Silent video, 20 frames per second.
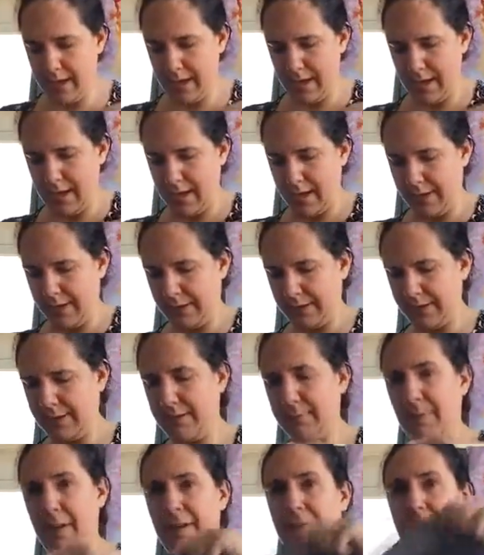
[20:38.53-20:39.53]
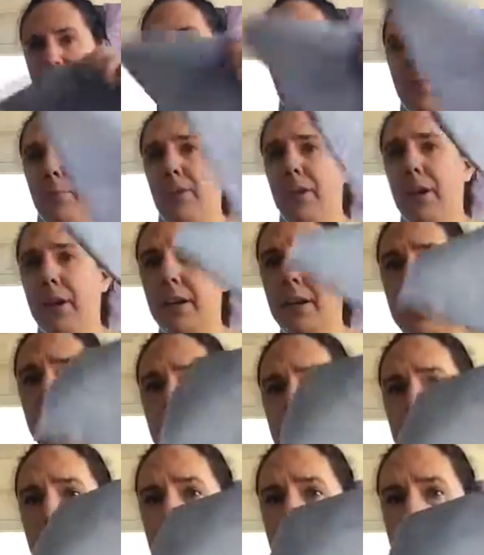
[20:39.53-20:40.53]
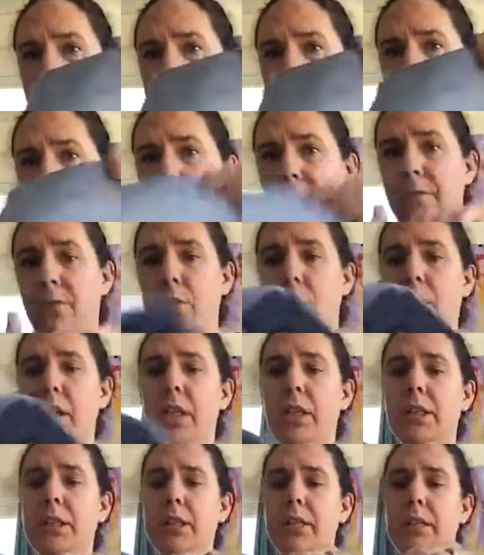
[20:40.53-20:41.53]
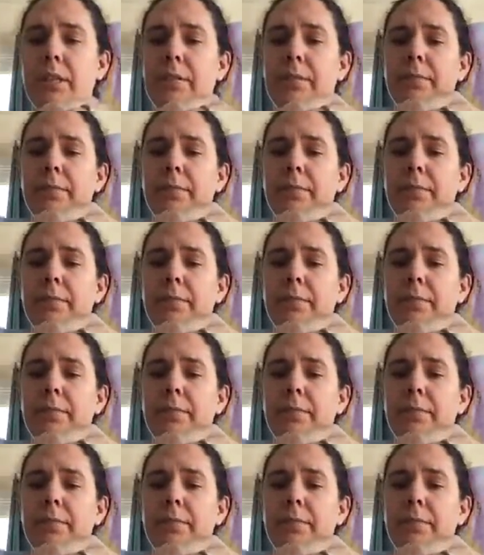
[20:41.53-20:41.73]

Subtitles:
And this is my fabric for it.